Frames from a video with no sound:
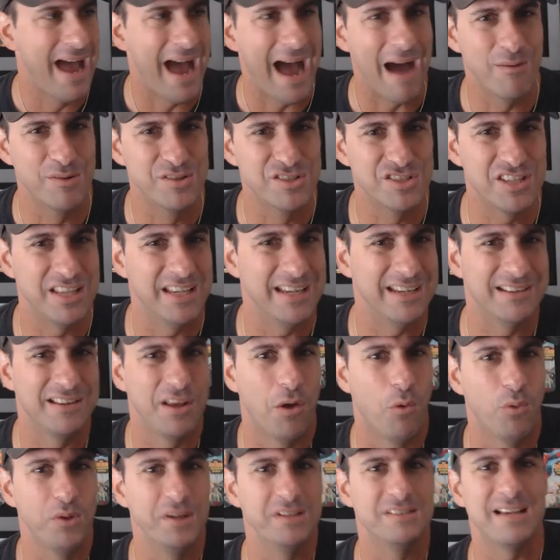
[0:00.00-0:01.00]
I was thinking
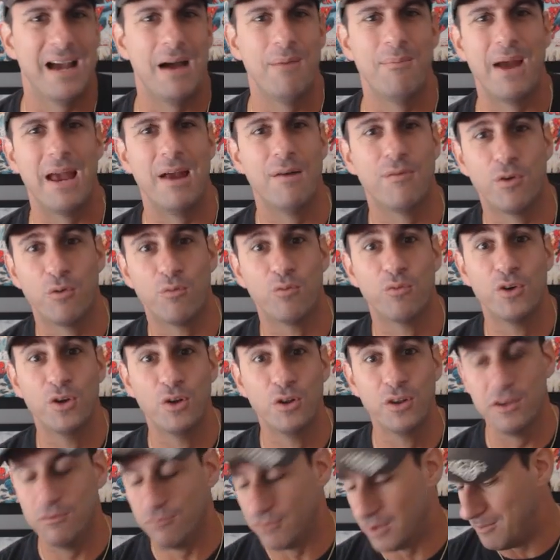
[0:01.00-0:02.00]
the only time I ever
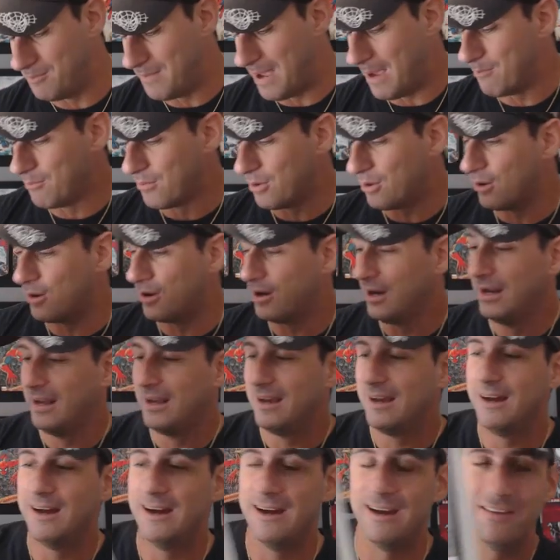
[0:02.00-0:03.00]
really remember
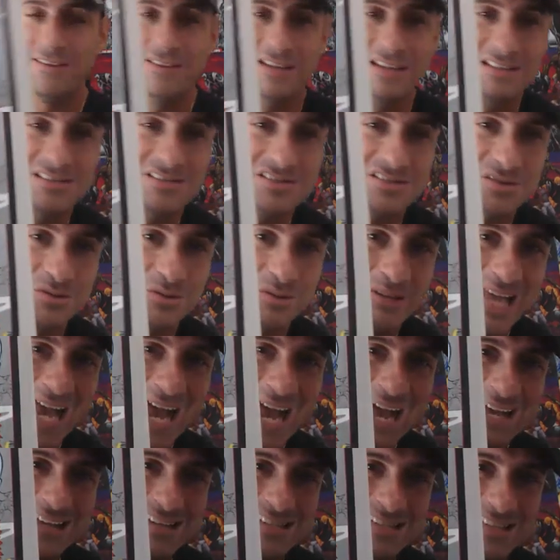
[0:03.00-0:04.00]
these two
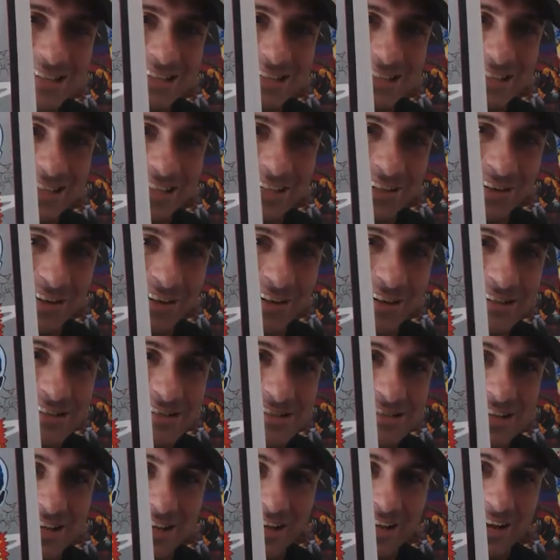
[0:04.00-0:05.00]
guys in here
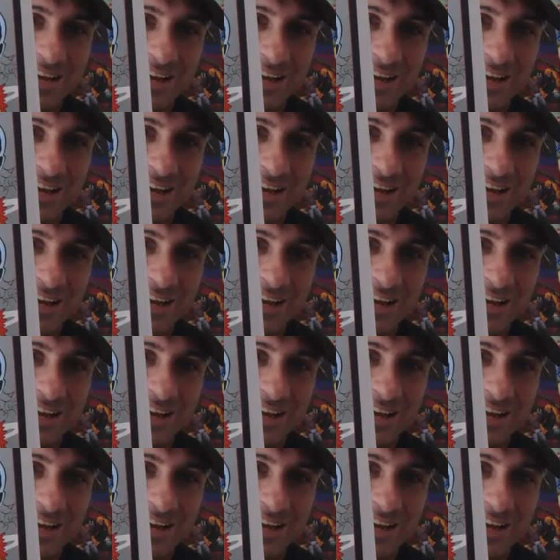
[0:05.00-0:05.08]
is